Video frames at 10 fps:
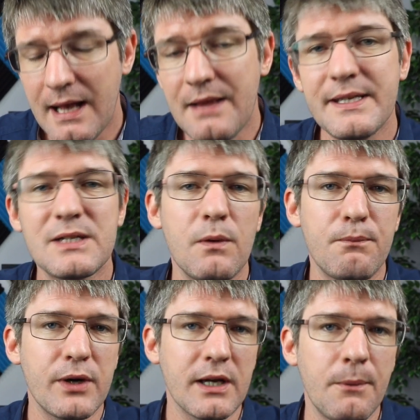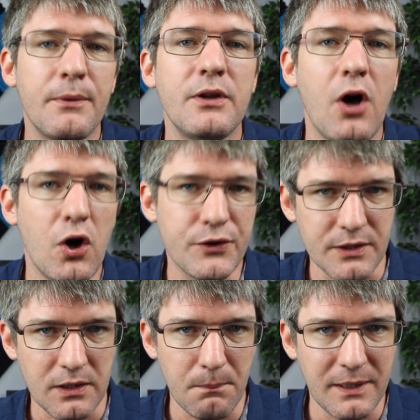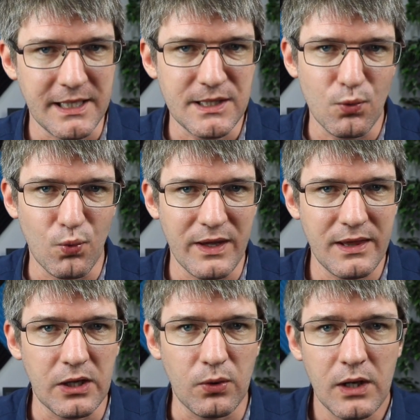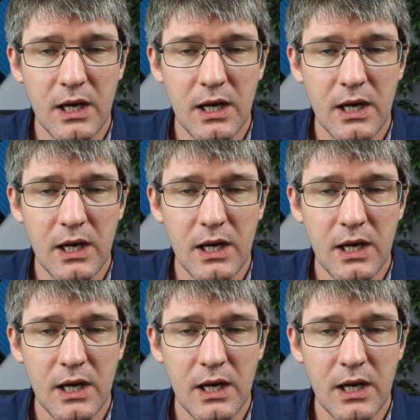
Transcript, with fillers: and this will bring up an autocomplete window.